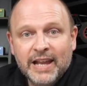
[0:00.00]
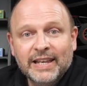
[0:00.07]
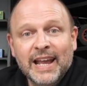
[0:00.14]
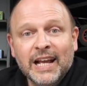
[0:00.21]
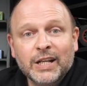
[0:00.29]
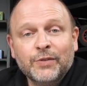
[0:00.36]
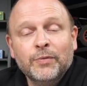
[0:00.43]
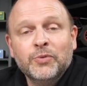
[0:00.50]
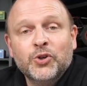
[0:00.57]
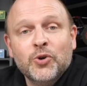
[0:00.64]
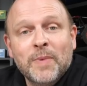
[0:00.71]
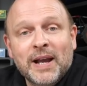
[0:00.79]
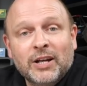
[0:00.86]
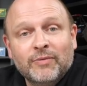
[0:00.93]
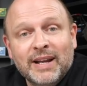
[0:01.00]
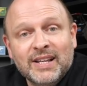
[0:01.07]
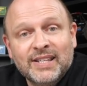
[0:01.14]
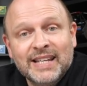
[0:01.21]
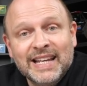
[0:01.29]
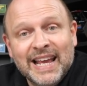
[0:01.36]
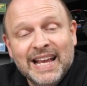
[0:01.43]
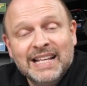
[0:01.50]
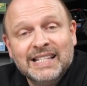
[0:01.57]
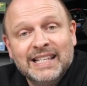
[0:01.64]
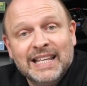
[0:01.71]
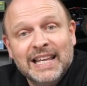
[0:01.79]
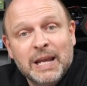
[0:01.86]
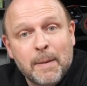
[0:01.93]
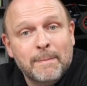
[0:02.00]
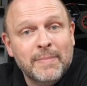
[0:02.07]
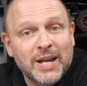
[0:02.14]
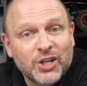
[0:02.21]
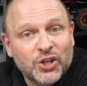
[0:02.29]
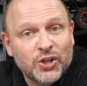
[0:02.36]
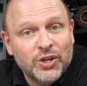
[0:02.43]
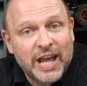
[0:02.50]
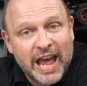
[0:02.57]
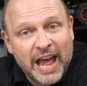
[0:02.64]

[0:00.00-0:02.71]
Next from Schumacher Racing is the Mission